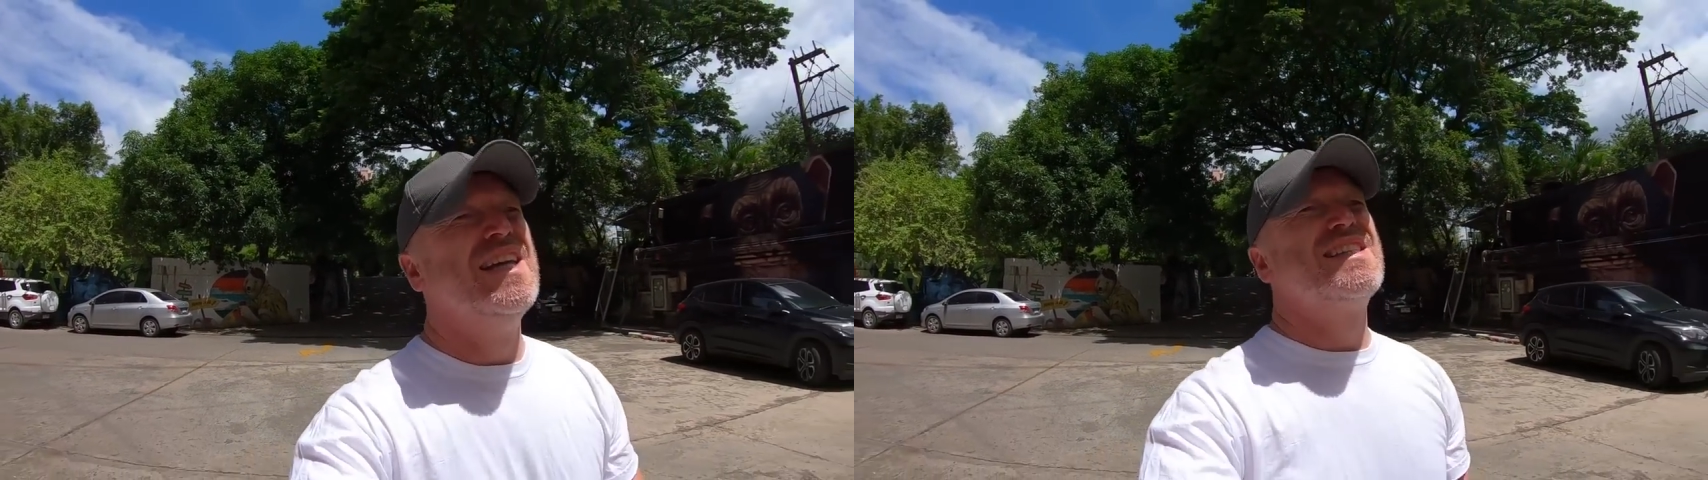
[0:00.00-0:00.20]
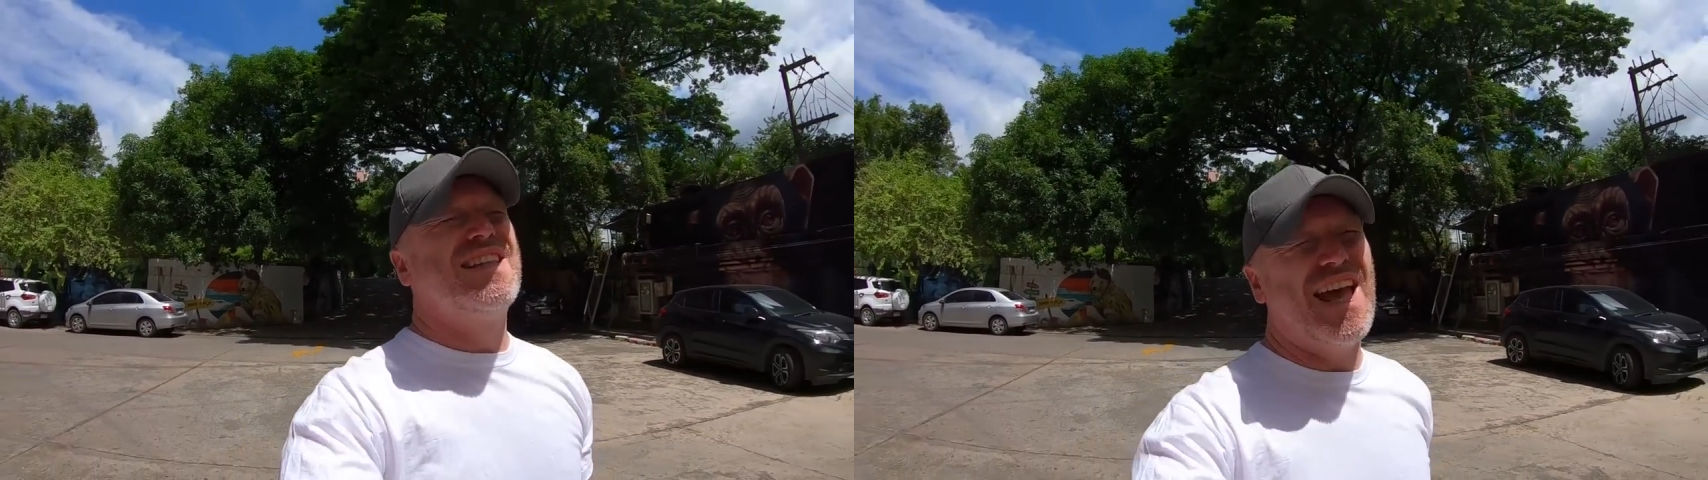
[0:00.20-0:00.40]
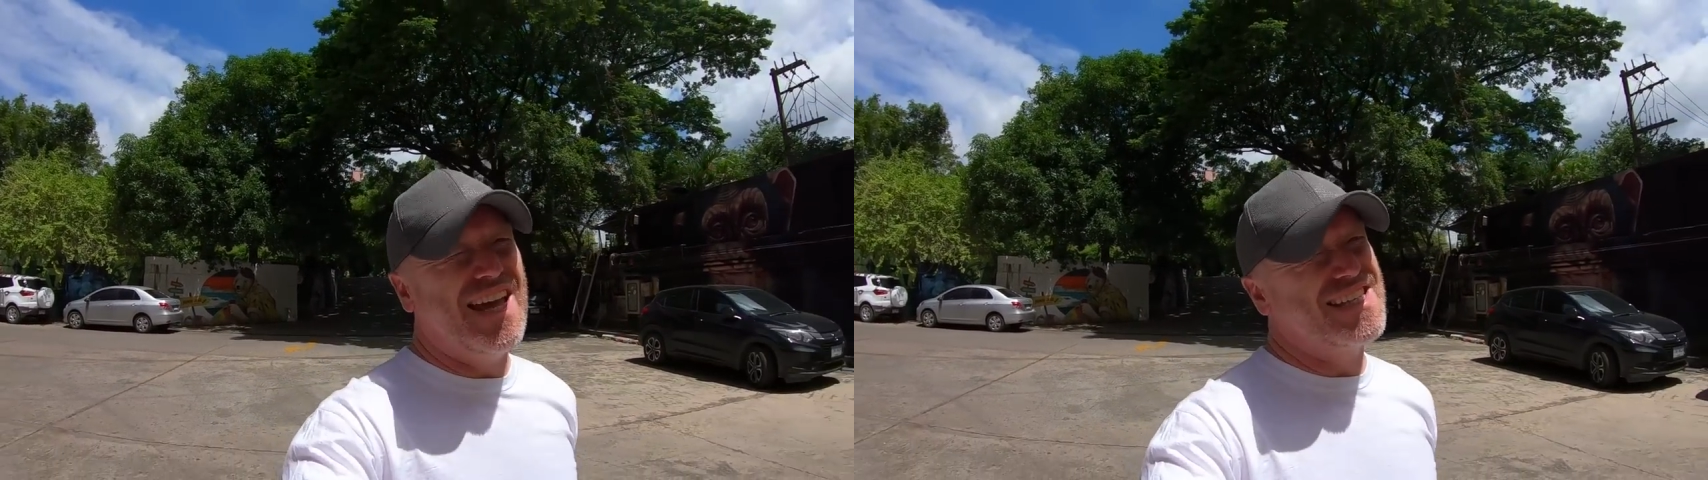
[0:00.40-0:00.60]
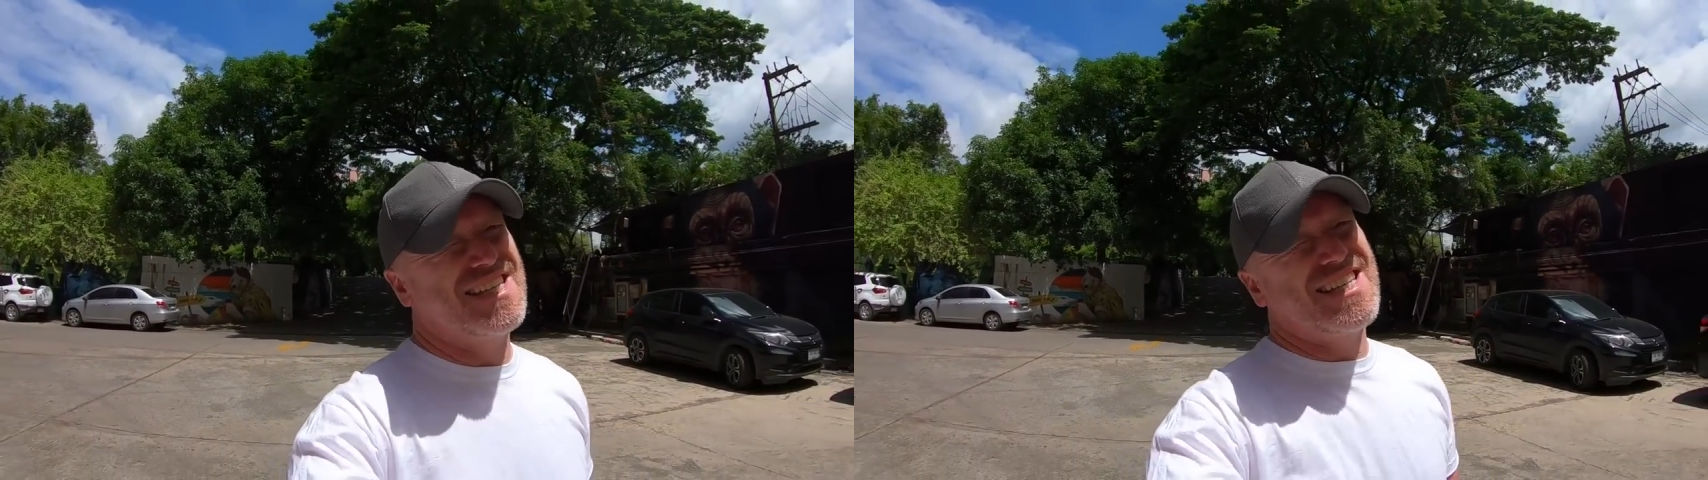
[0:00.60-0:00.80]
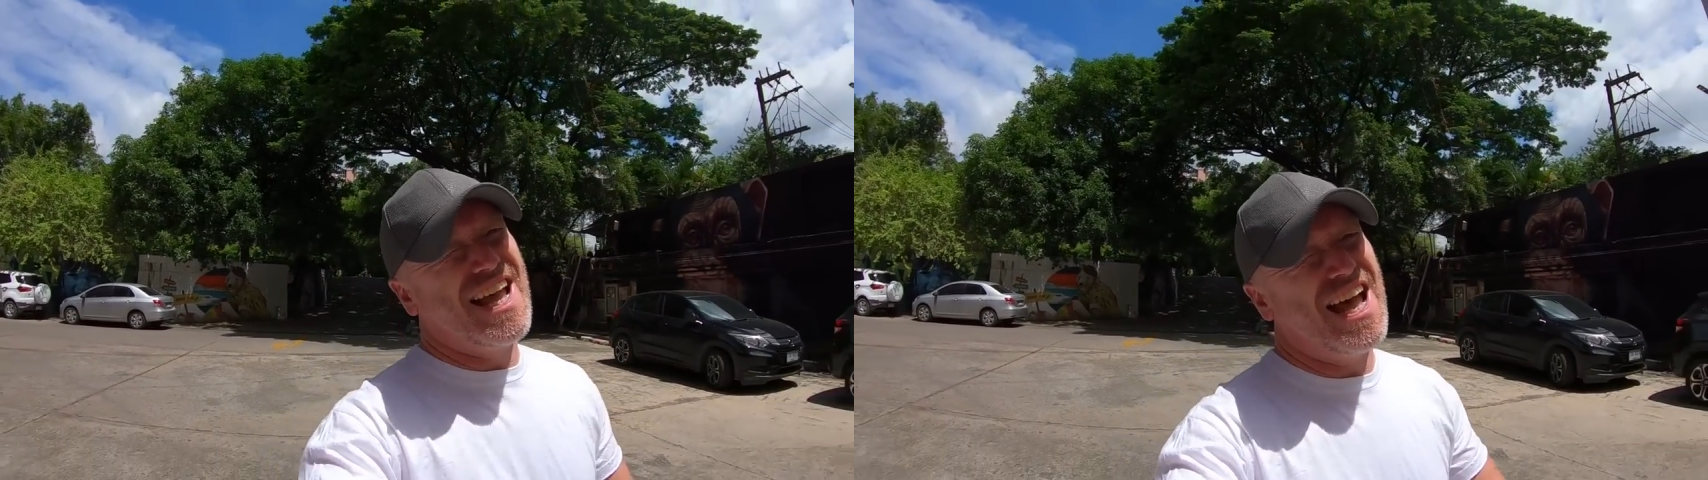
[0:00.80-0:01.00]
Today's a
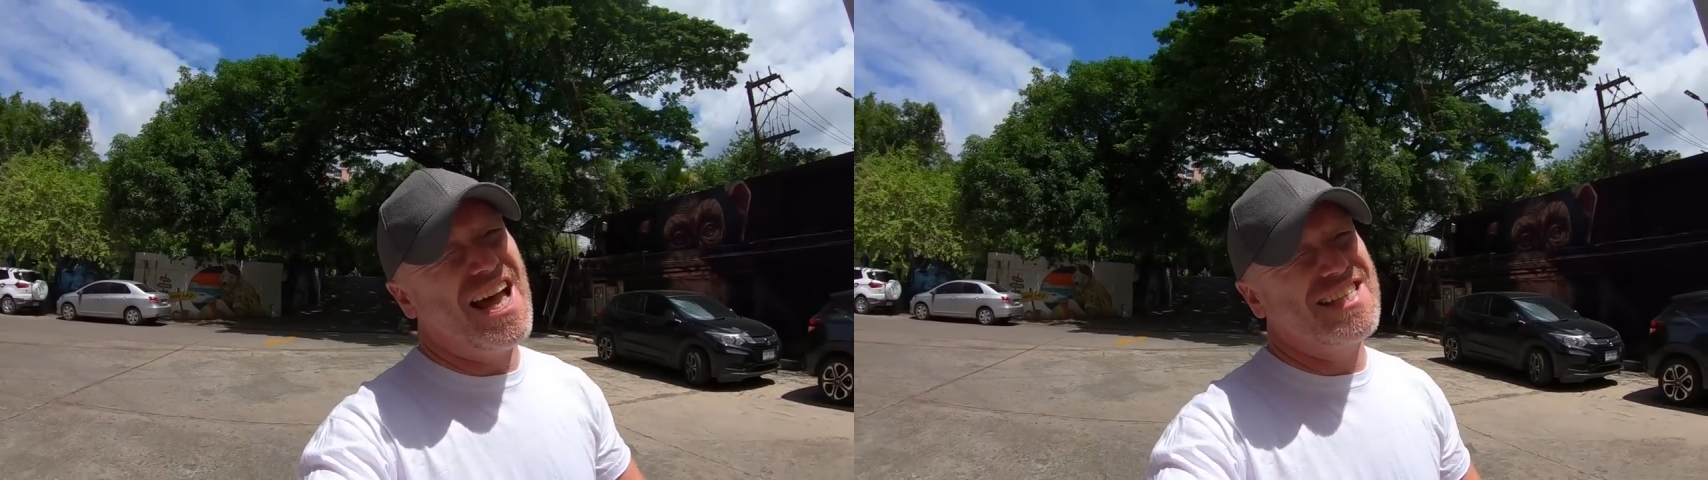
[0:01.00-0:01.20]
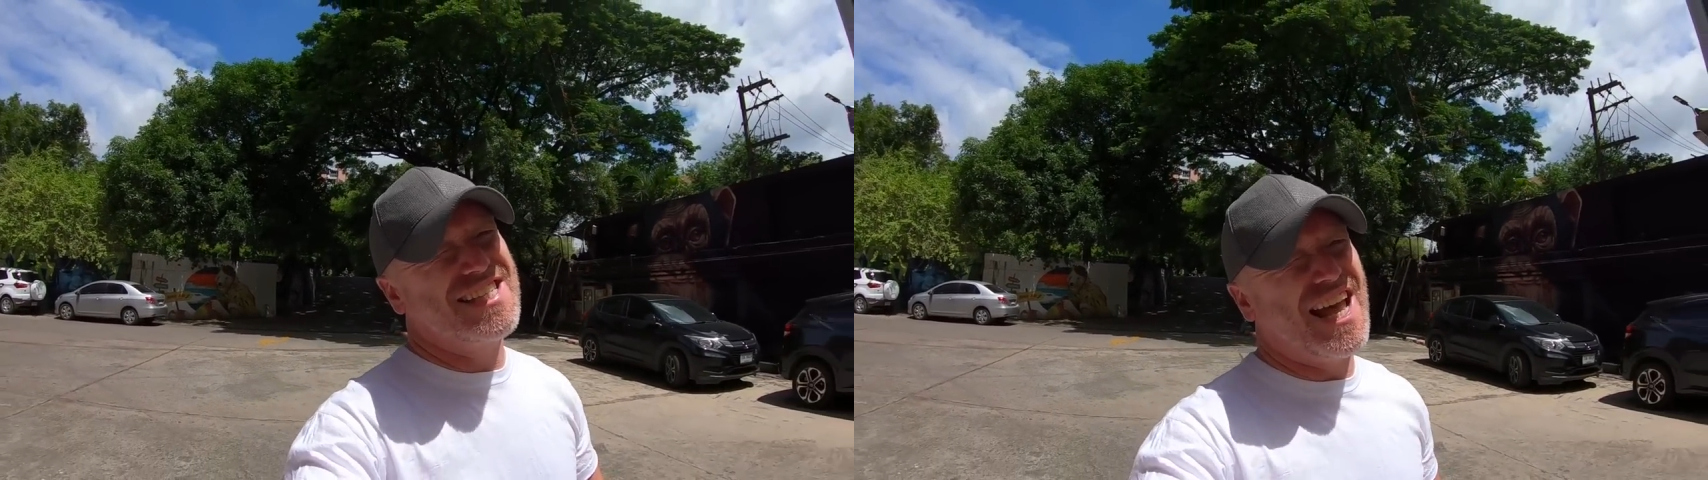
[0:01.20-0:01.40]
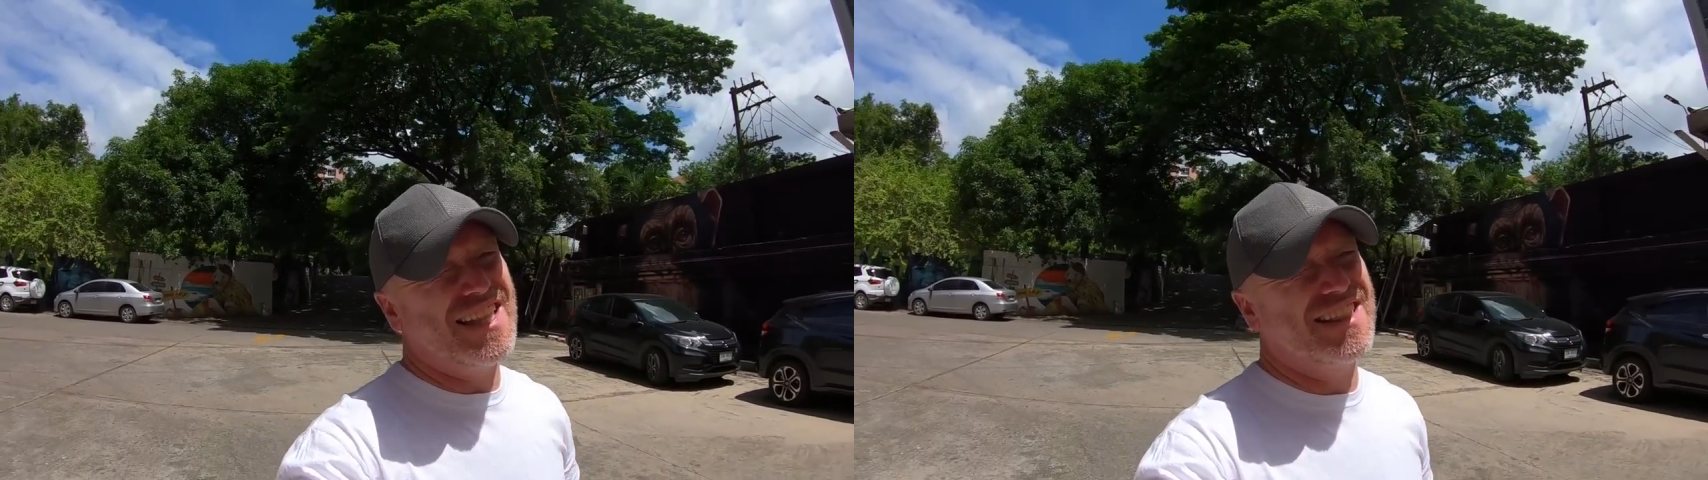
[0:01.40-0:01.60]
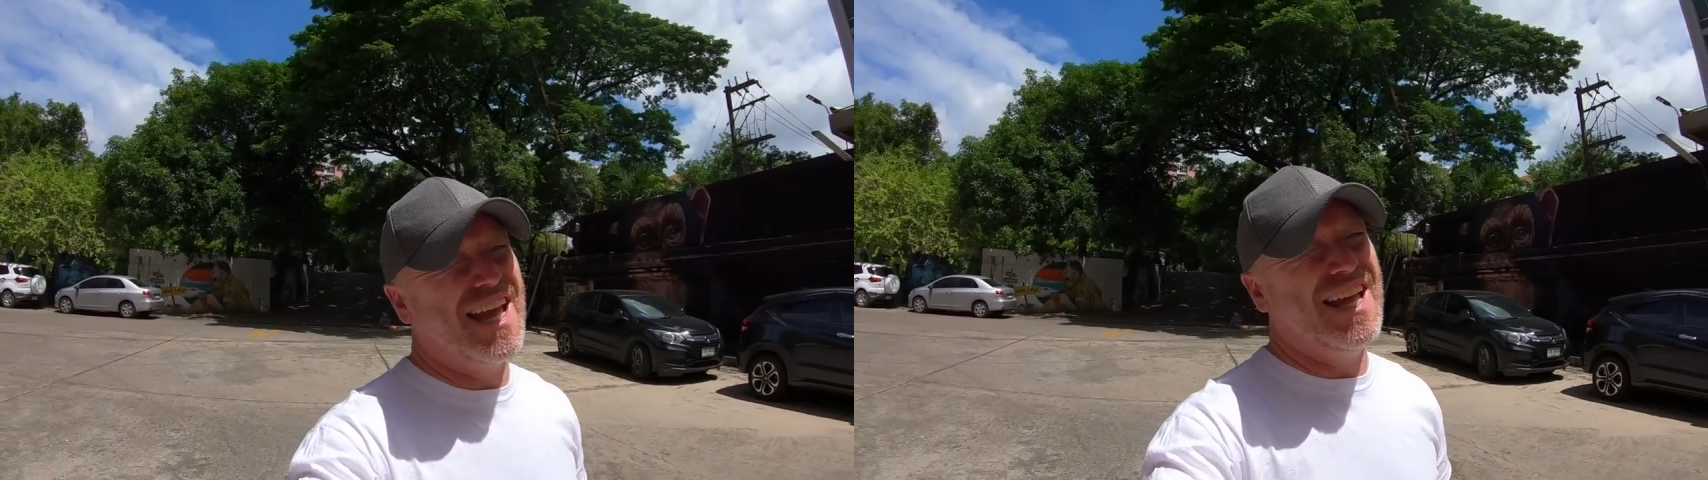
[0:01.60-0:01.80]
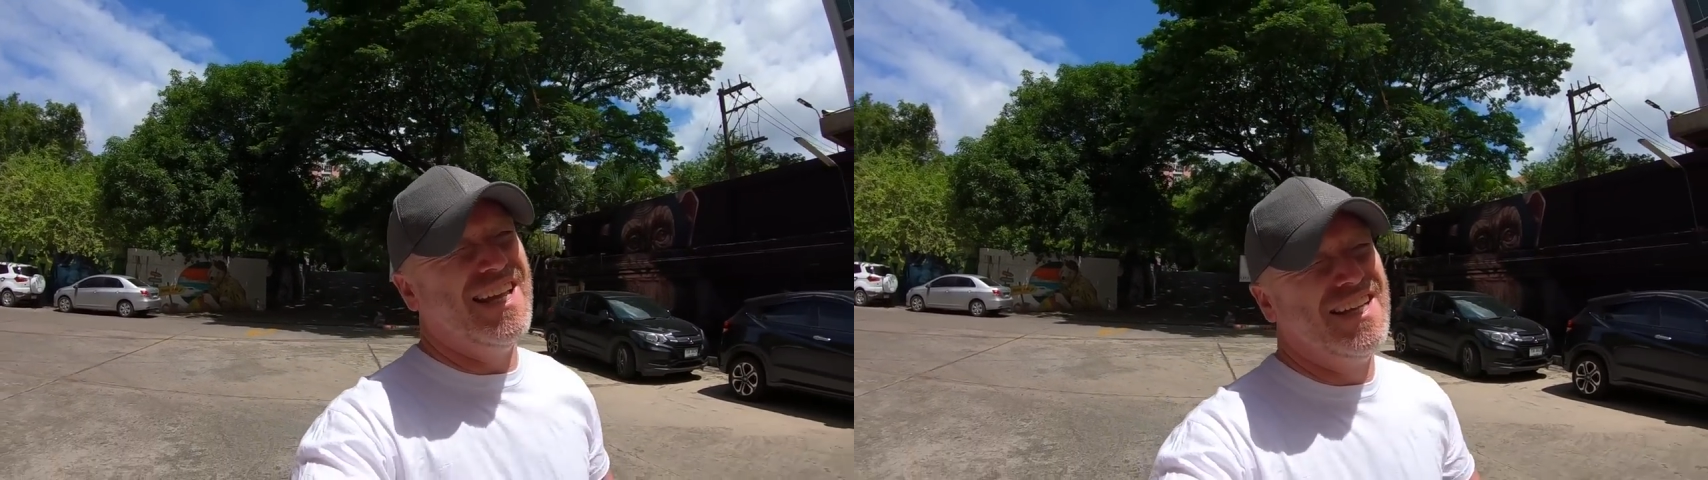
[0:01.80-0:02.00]
sad, sad
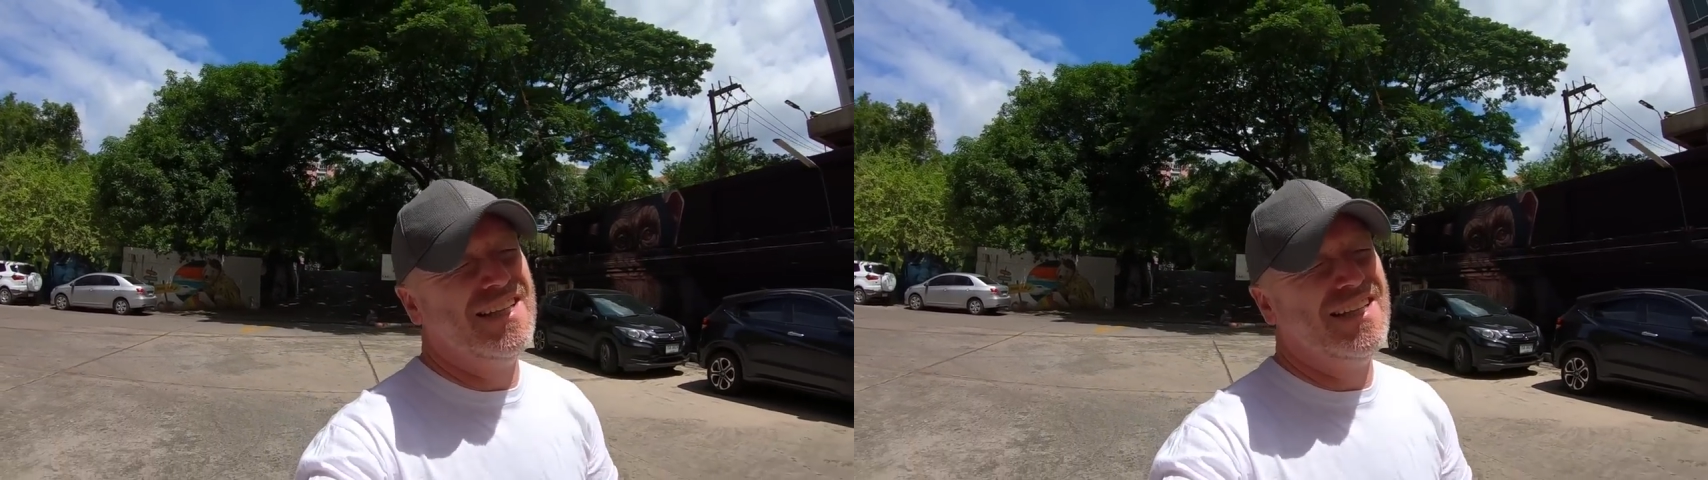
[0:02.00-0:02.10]
day.